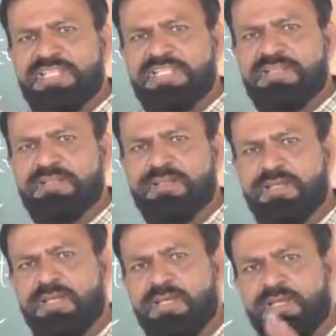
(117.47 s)
in
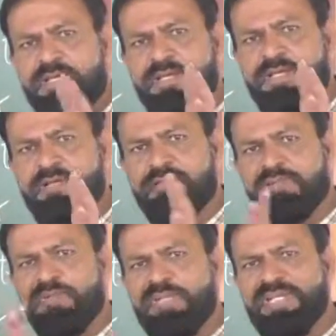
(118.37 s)

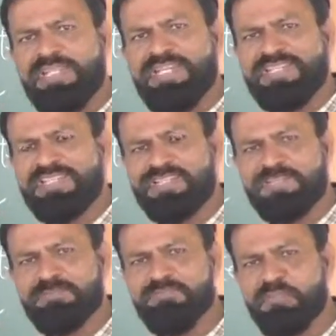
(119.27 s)
a green
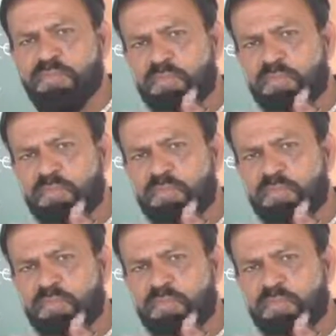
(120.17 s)
letter,